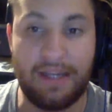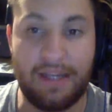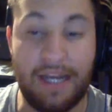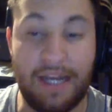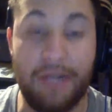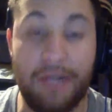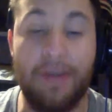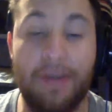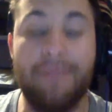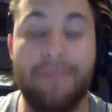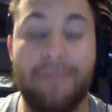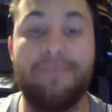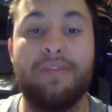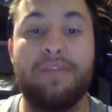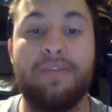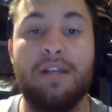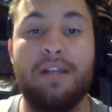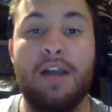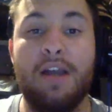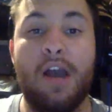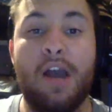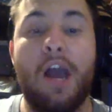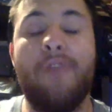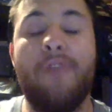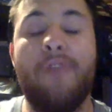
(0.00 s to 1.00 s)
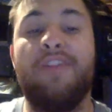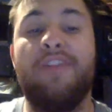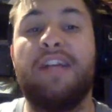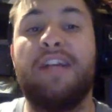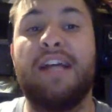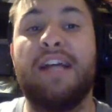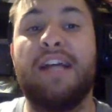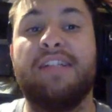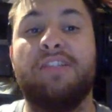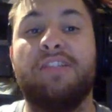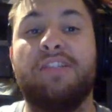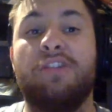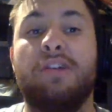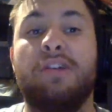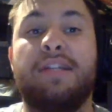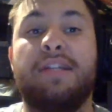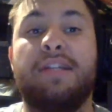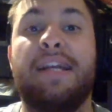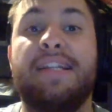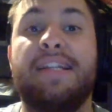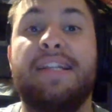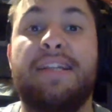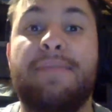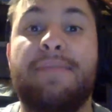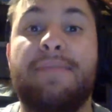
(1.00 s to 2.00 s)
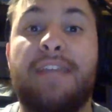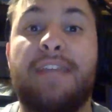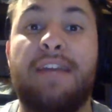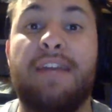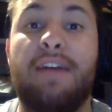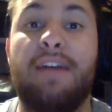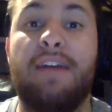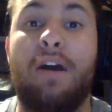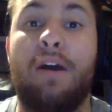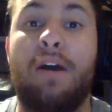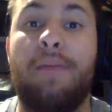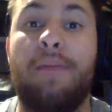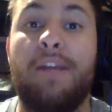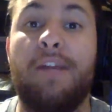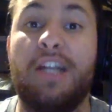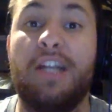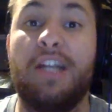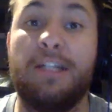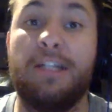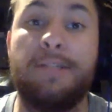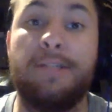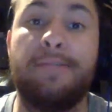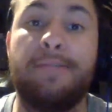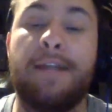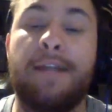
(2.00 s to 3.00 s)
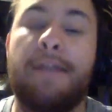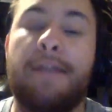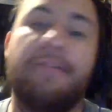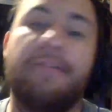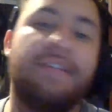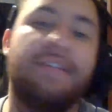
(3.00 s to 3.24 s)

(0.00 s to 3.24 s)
Anyway, Hopefully you guys enjoyed today's update on my YouTube channel.